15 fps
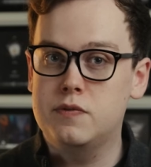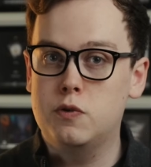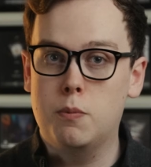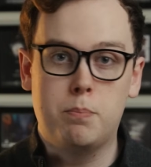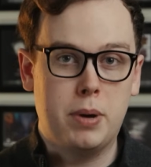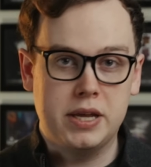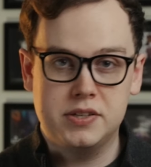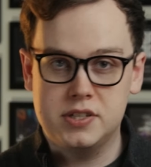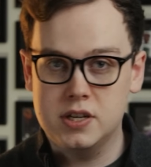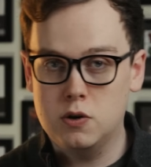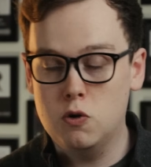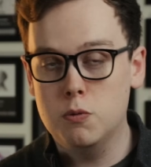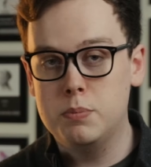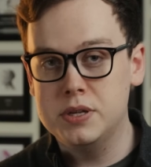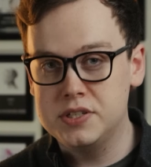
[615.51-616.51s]
for bassier
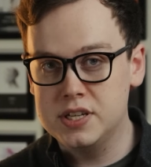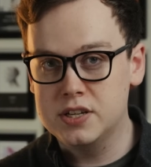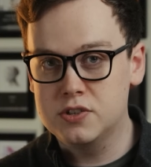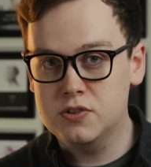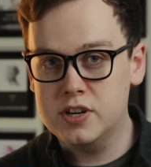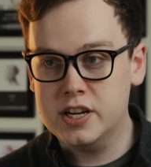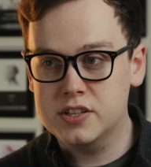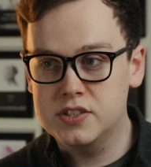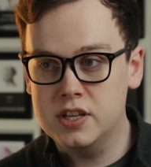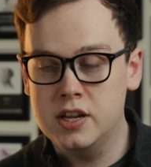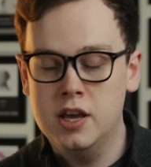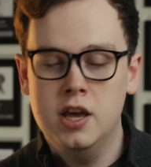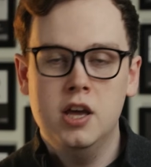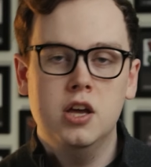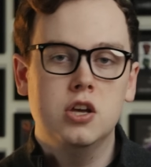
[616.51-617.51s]
or busier tracks that
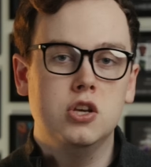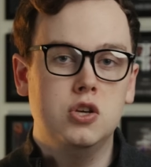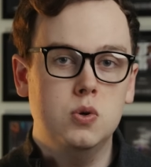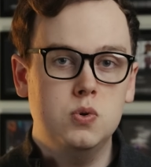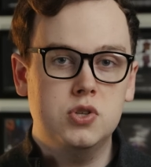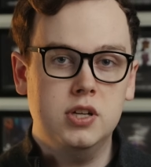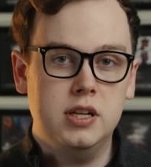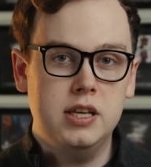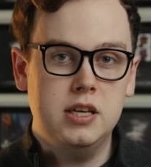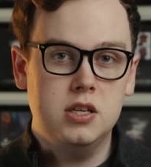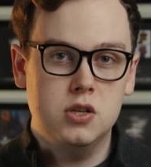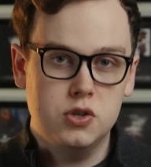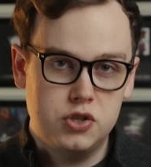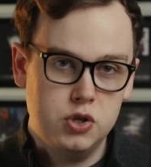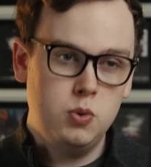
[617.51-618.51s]
usually
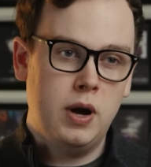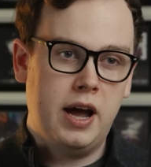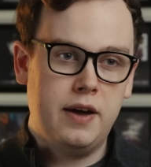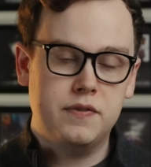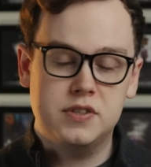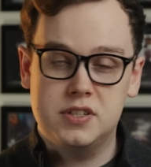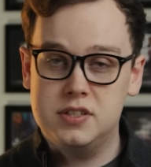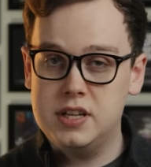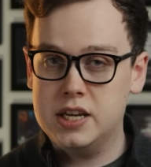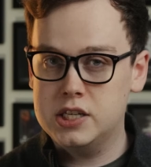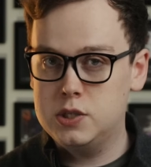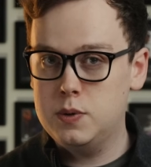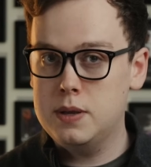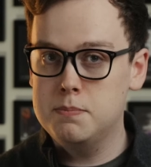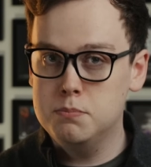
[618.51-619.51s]
you do have to stick
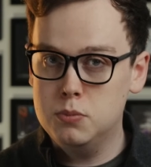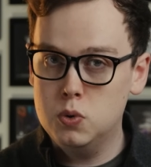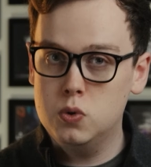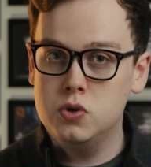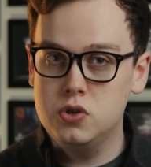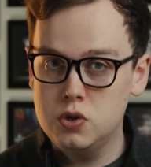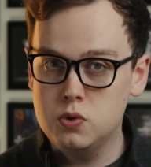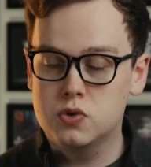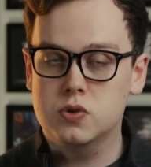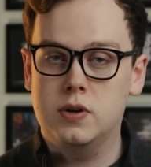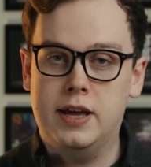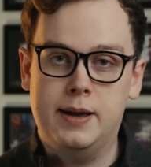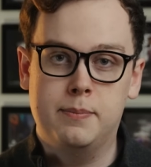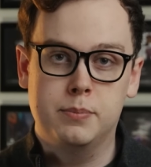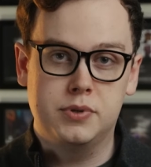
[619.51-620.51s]
to a more
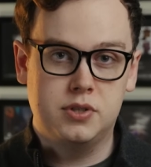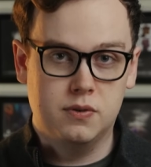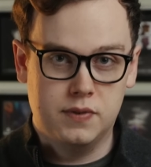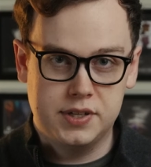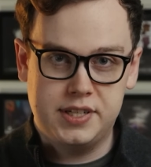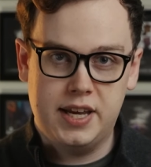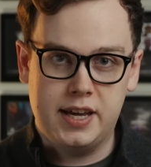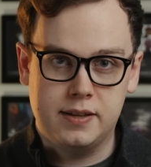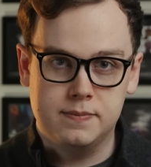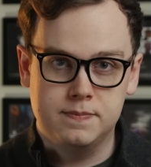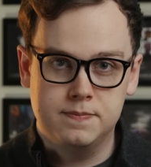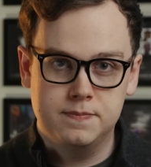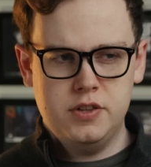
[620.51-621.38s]
neutral amp to retain.